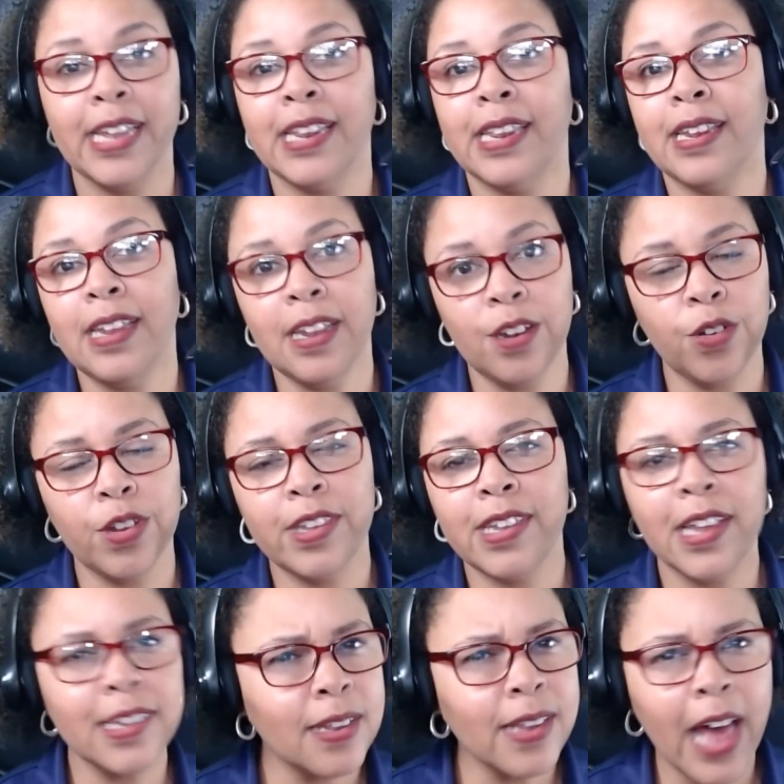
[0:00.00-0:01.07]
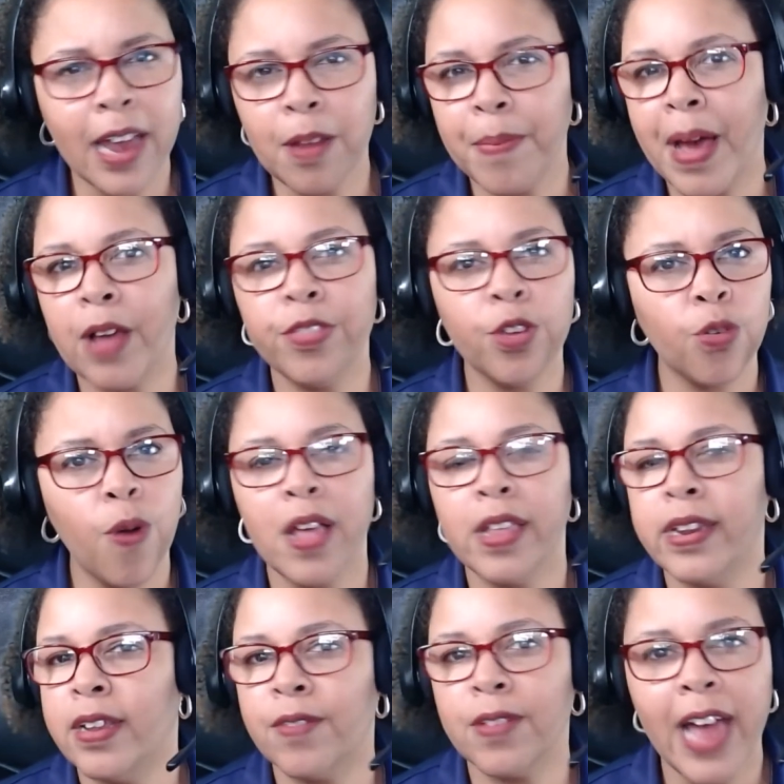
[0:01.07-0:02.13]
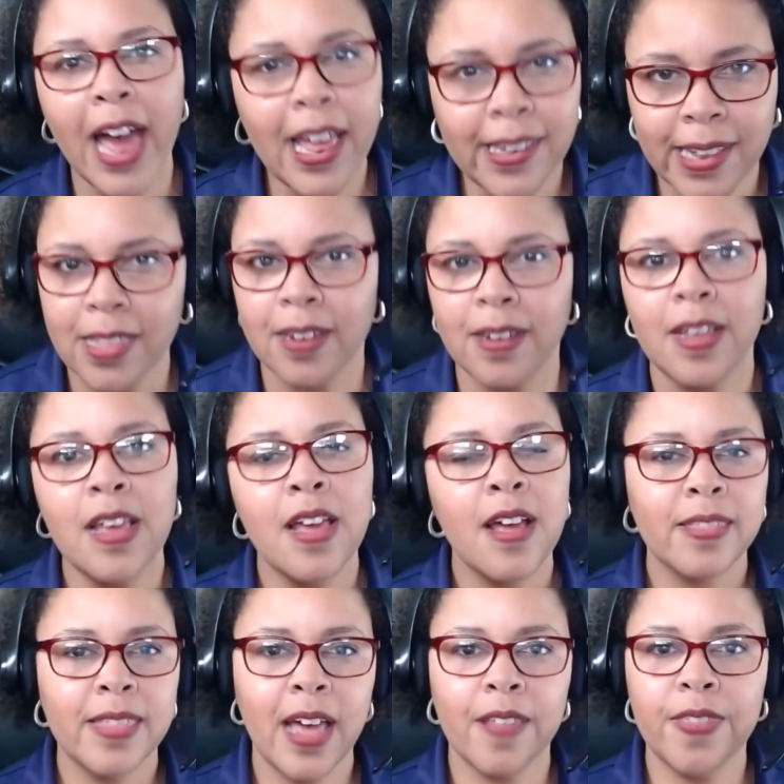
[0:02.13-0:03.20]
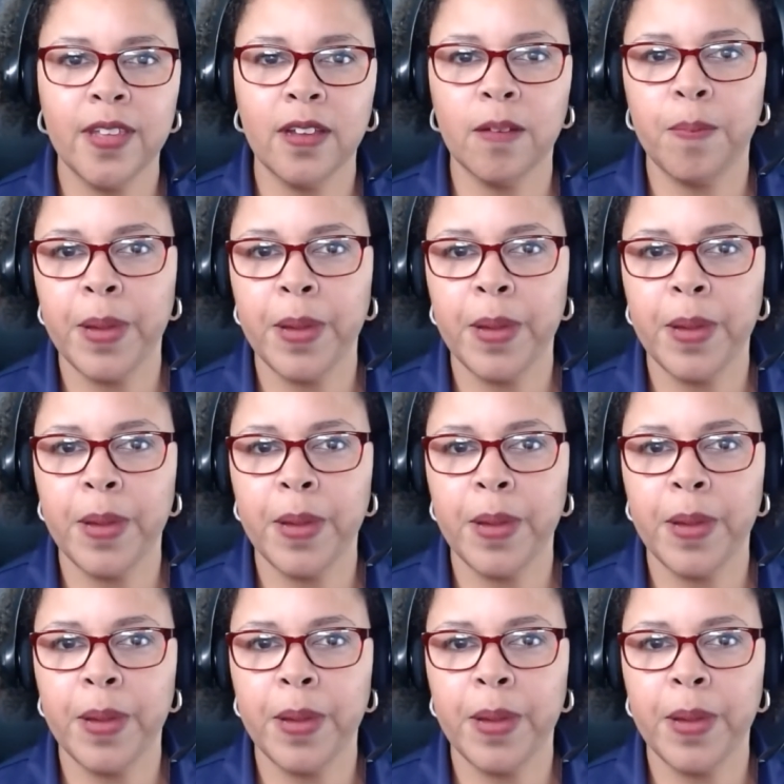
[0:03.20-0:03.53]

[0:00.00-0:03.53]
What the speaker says: And, it says a lot about the quality of class that the